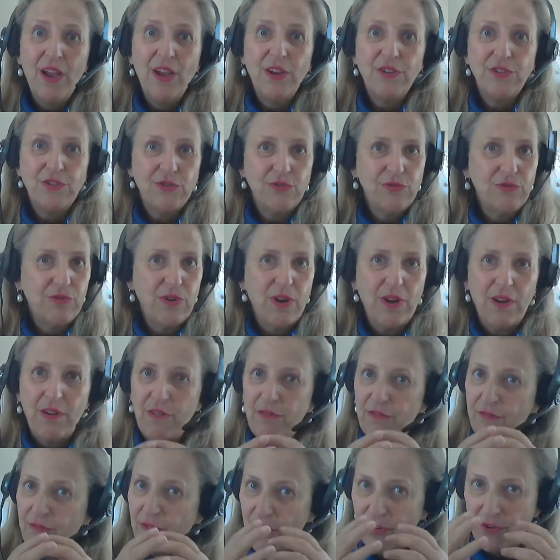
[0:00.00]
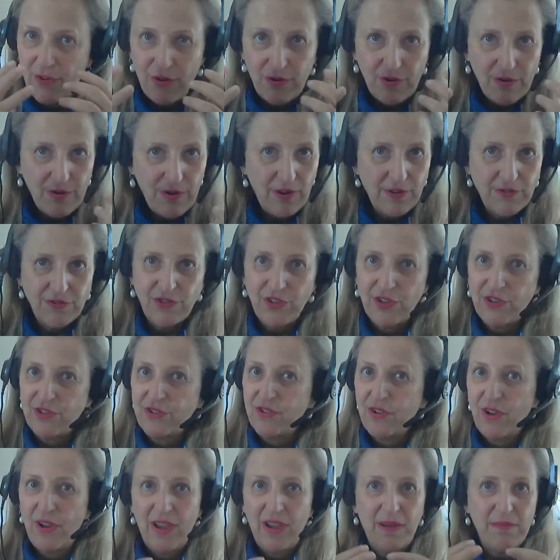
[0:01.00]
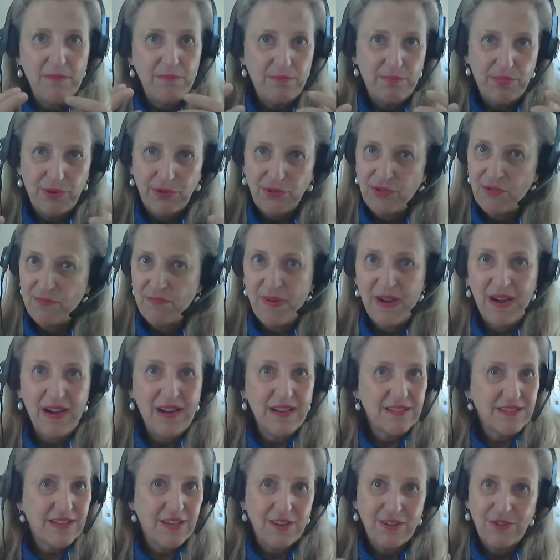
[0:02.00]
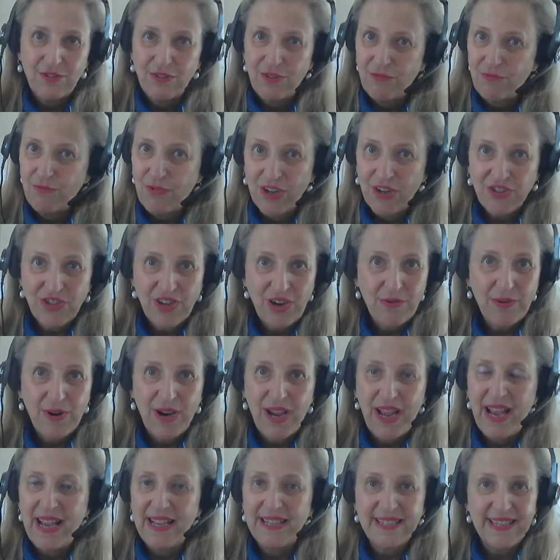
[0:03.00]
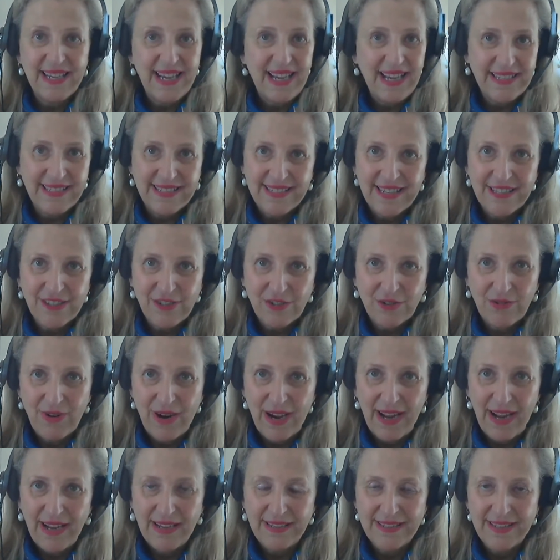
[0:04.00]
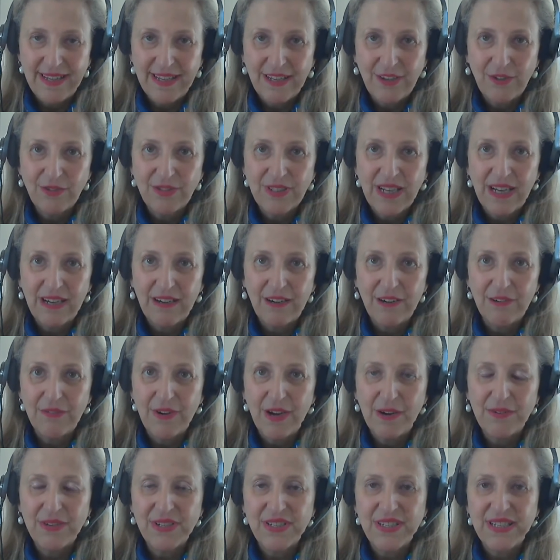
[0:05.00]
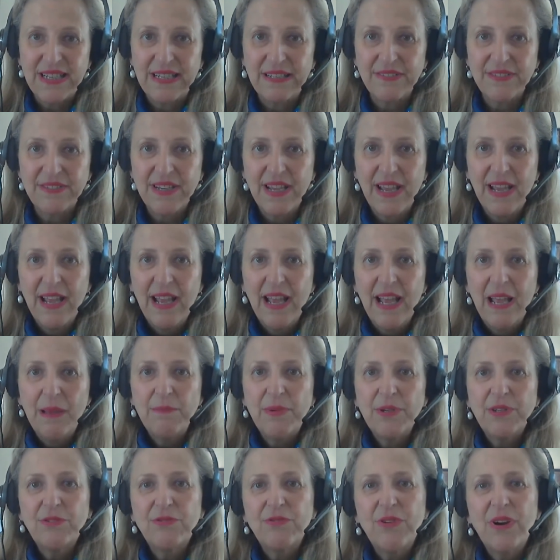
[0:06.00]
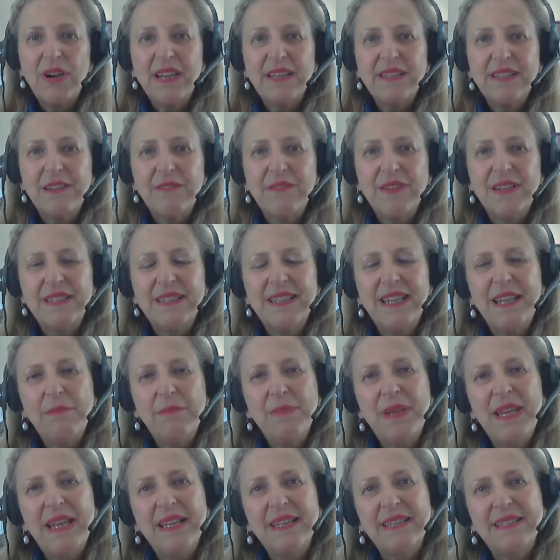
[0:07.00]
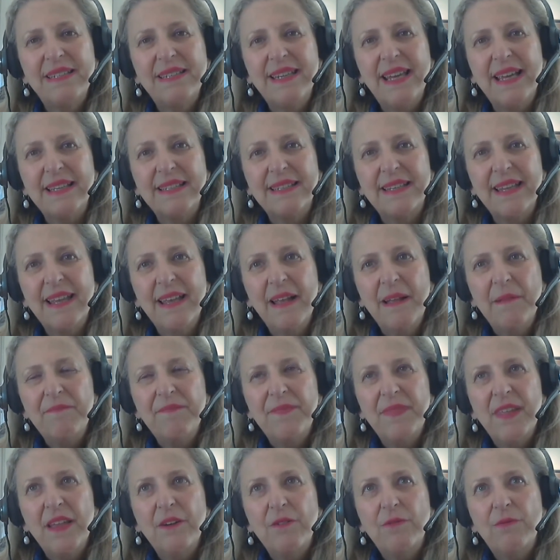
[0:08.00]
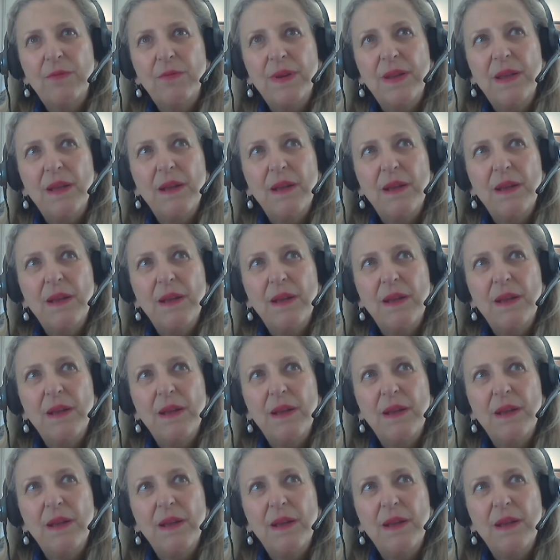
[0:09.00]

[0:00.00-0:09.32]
to follow, just put the mask, wash our hands, etc., and take good care of ourselves. But relativity means that we,